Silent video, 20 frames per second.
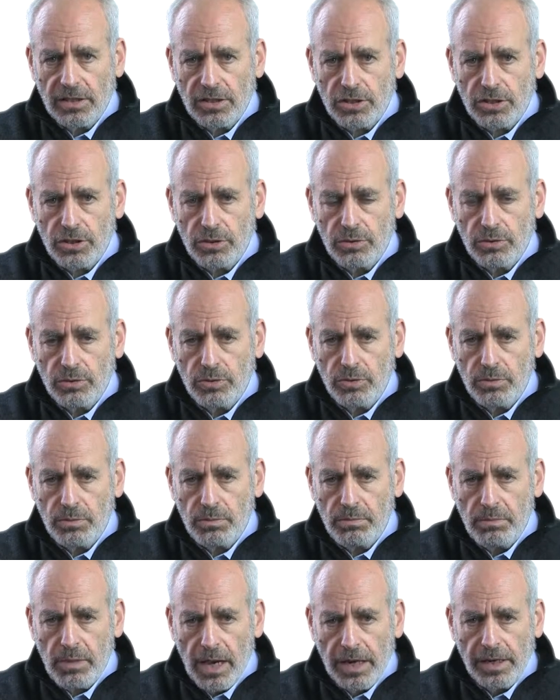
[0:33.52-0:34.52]
to
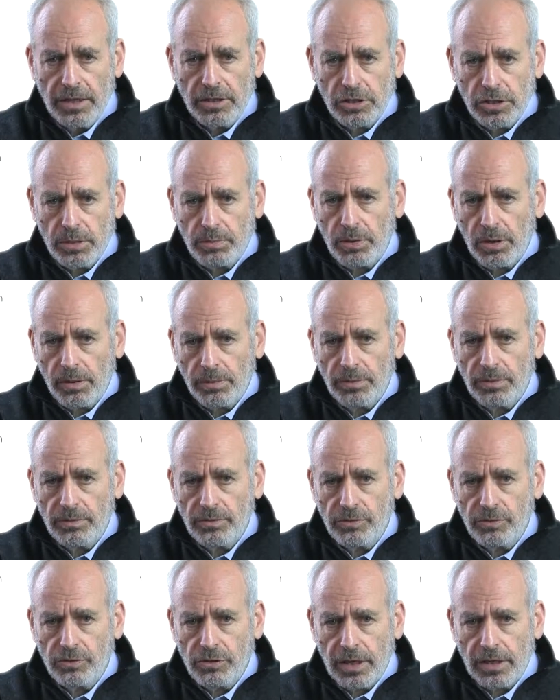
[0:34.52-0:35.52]
manage the problem
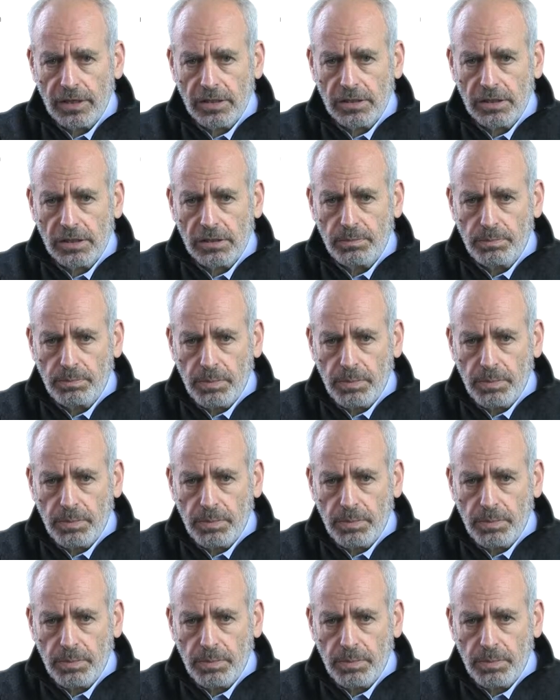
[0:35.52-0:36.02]
of drugs